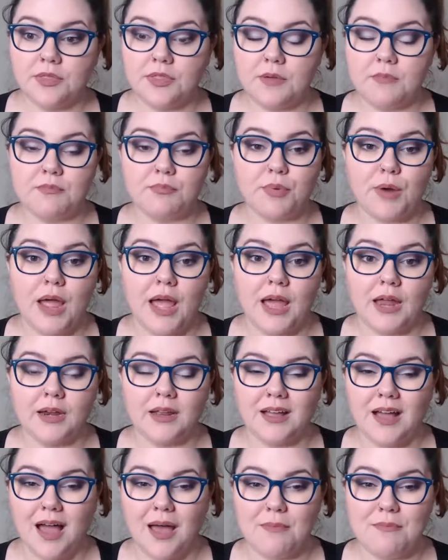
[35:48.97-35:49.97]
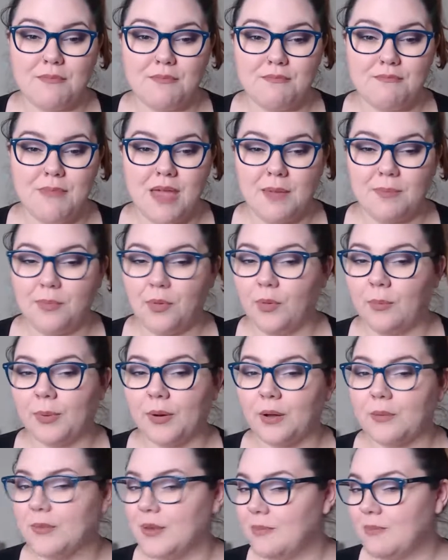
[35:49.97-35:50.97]
that Brad got maple
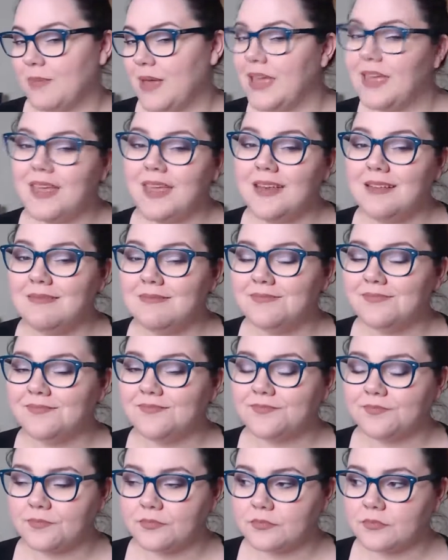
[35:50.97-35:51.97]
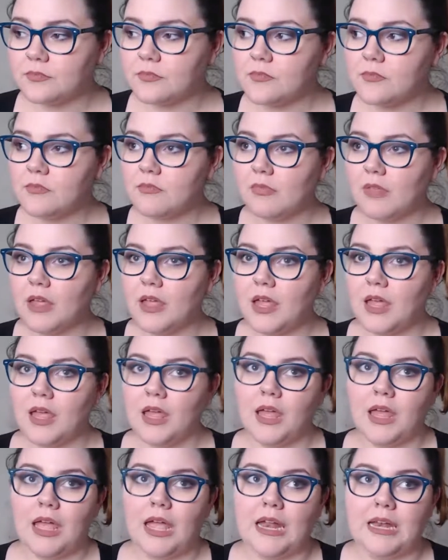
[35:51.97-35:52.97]
bourbon bacon
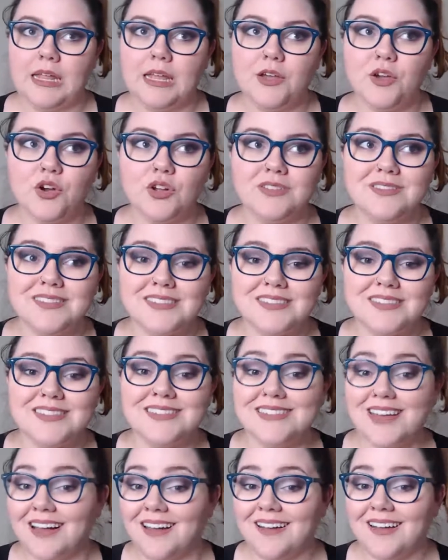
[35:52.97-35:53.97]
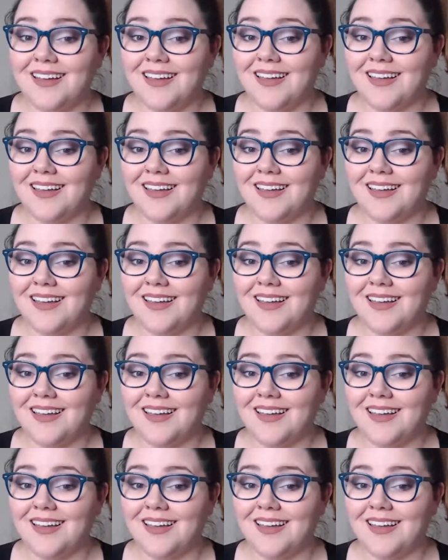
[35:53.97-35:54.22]
and he couldn't suck